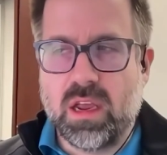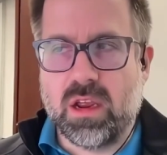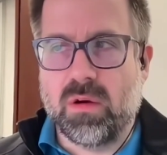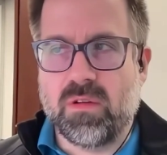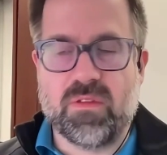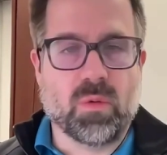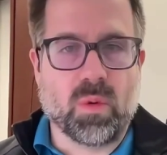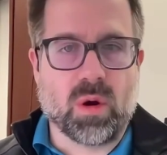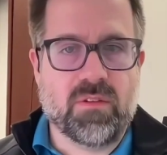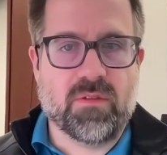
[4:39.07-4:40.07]
you know, if you're
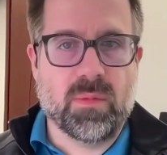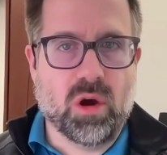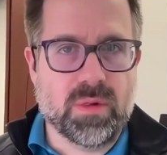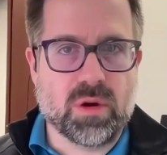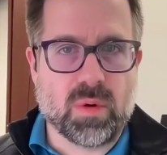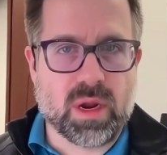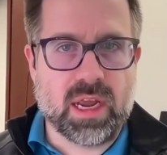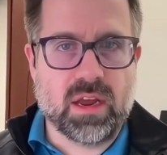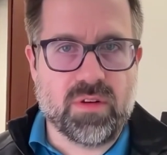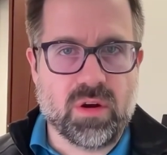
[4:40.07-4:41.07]
working from home and you're working
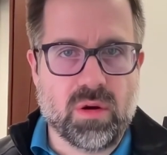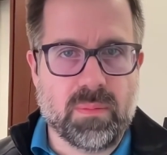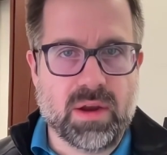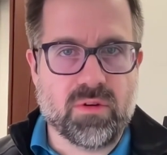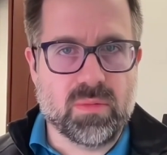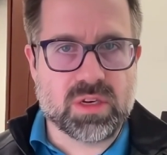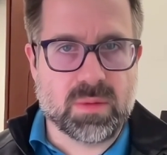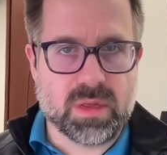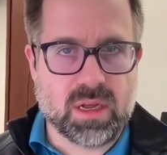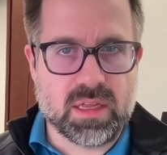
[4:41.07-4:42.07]
out of your bedroom or
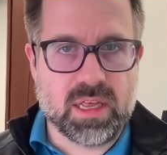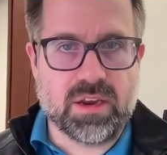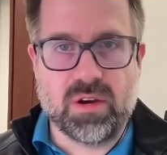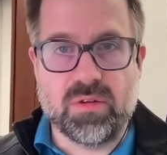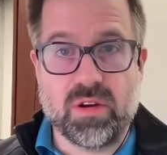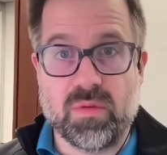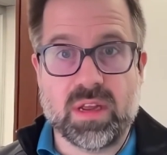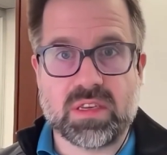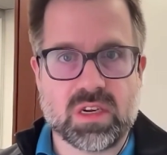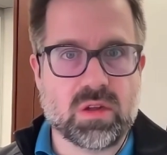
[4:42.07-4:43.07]
something like that, you know, you don't
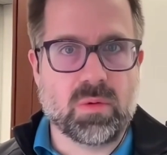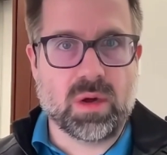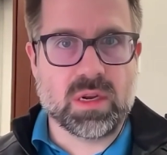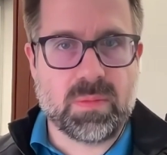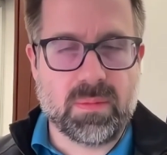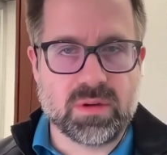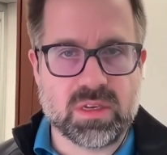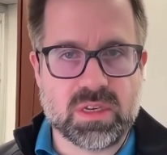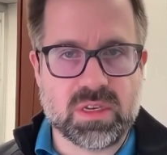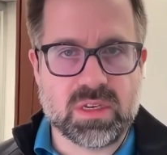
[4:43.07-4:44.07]
necessarily want people to
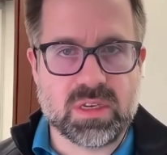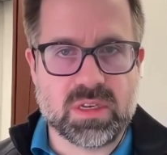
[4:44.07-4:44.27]
see.